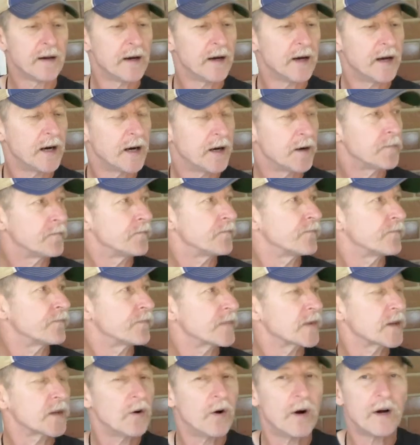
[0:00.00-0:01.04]

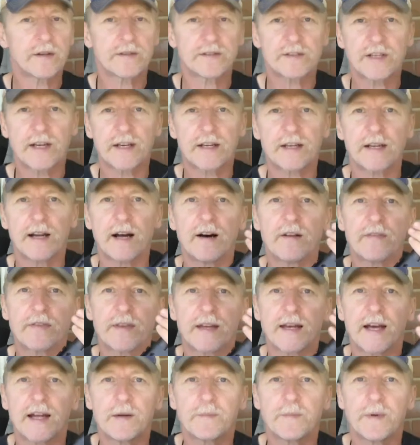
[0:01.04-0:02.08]
Go out and check it out. They
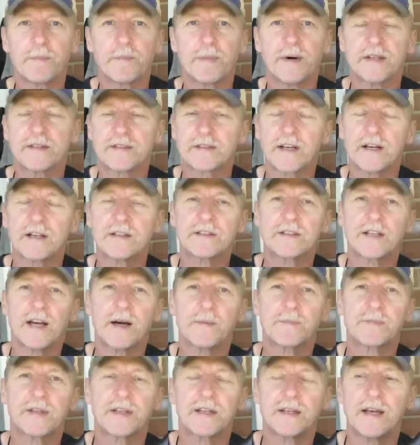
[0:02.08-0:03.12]
got them at Bud's Gun
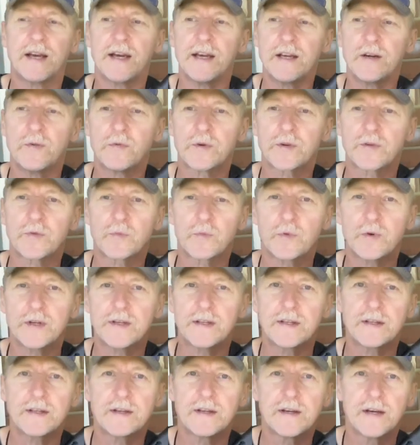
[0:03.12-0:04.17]
Shop today with
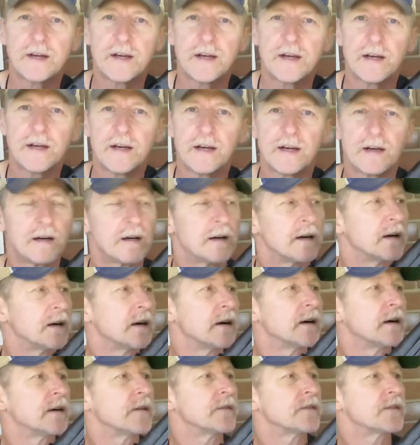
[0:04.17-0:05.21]
wooden
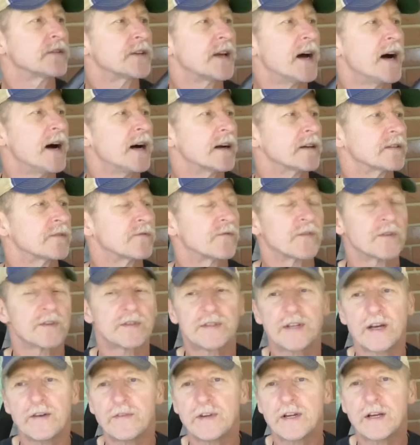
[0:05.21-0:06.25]
stocks for
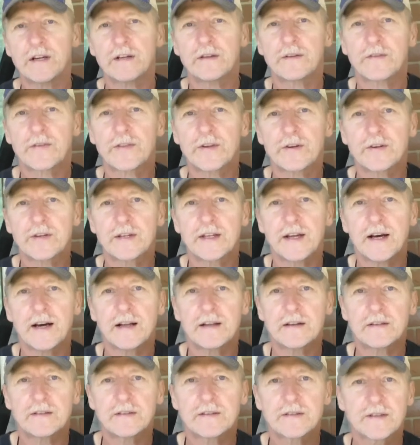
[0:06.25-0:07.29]

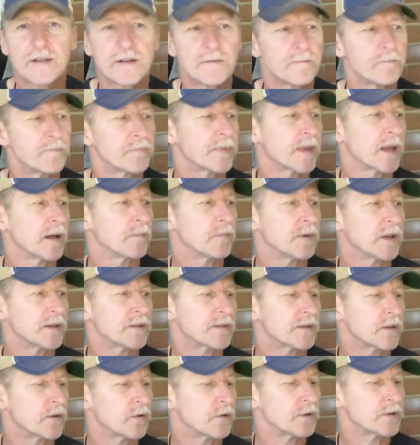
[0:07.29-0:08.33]
$730,
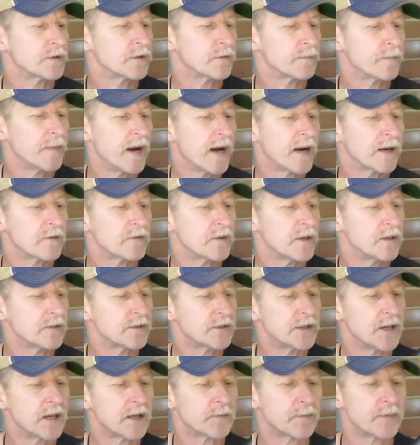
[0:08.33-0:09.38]
plus of course your background
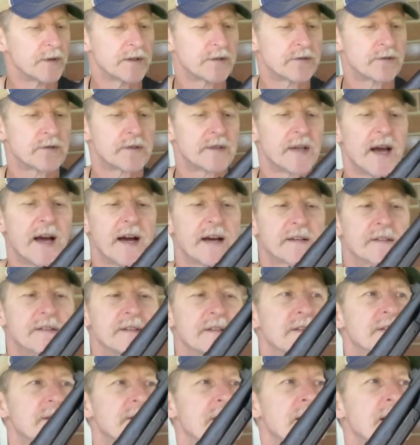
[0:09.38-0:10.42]
check, plus your
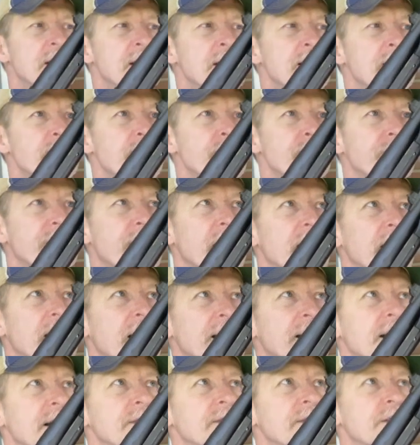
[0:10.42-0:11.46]
taxes.
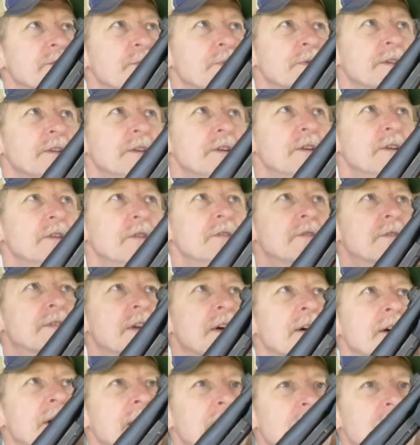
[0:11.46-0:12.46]
I got this one used.